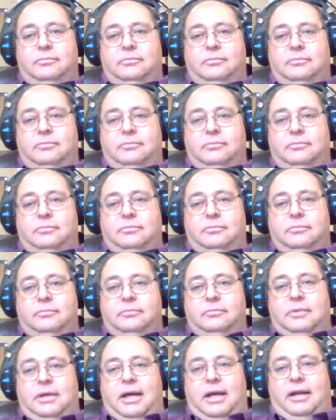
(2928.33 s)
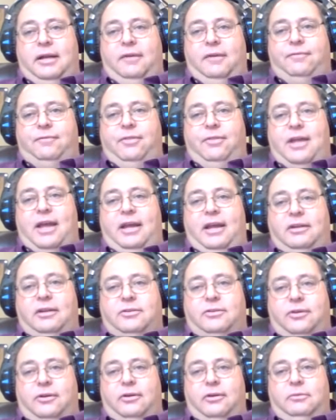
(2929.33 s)
but at least you've
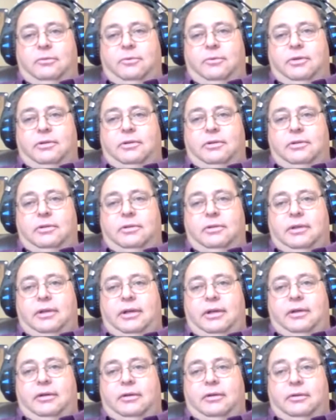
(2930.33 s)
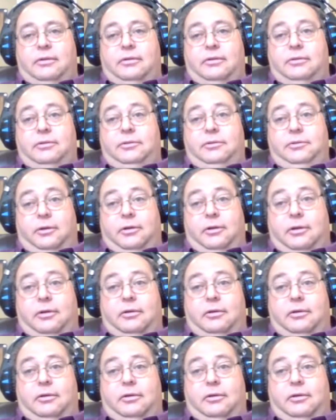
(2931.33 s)
exchanged ideas.